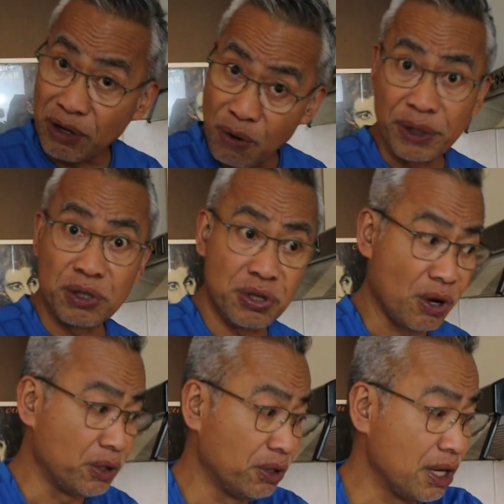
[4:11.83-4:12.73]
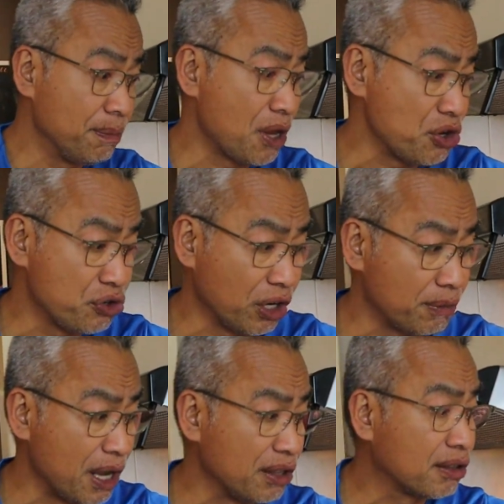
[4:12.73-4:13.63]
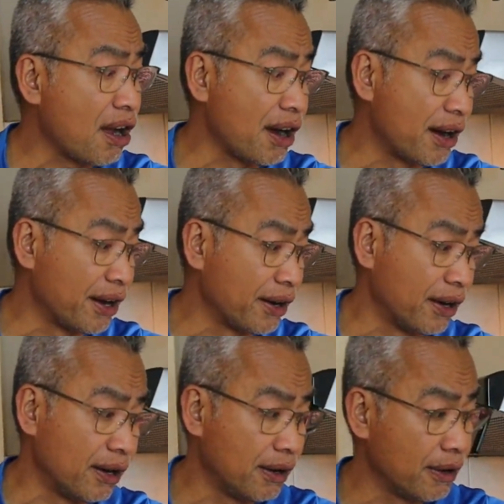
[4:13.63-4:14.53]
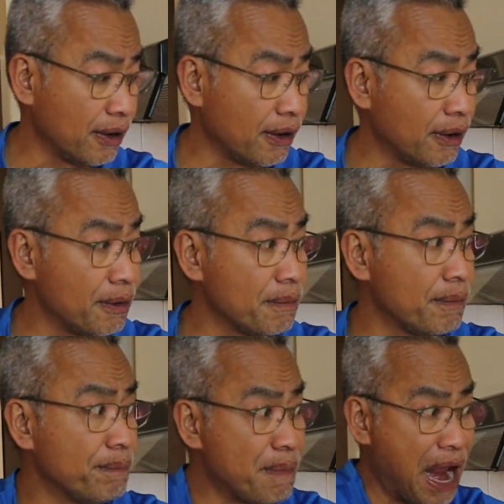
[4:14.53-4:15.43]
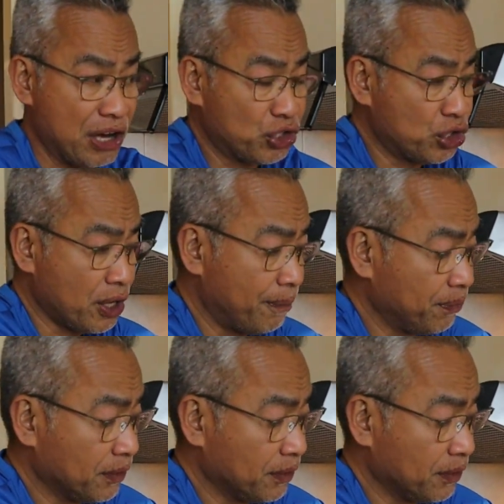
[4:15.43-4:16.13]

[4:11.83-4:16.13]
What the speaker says: I'm not going to show you the blanching of the entire batch.